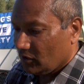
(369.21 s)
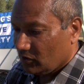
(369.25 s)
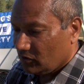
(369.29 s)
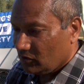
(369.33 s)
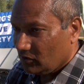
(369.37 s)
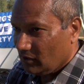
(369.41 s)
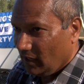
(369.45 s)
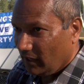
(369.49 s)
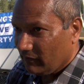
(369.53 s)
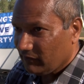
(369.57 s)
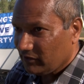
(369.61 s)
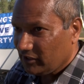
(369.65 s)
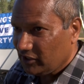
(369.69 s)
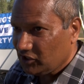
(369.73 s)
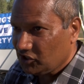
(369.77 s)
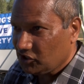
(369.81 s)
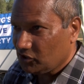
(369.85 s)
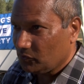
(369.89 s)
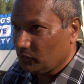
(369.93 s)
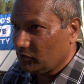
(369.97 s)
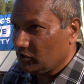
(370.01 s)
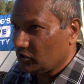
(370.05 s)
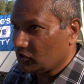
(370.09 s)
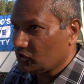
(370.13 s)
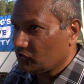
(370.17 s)
Do you have an
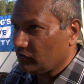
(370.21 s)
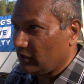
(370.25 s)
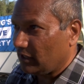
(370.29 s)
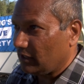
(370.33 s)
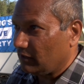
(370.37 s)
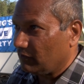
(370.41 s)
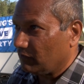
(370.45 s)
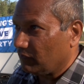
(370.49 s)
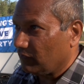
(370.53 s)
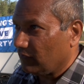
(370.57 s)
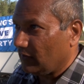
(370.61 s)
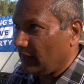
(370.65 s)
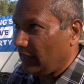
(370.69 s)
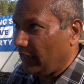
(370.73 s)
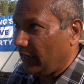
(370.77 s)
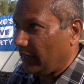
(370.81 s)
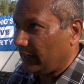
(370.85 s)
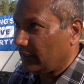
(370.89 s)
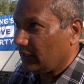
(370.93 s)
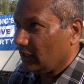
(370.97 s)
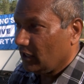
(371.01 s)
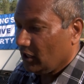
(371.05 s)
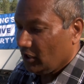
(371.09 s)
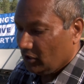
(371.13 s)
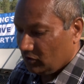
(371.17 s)
issue with the Australian
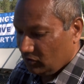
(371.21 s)
flag?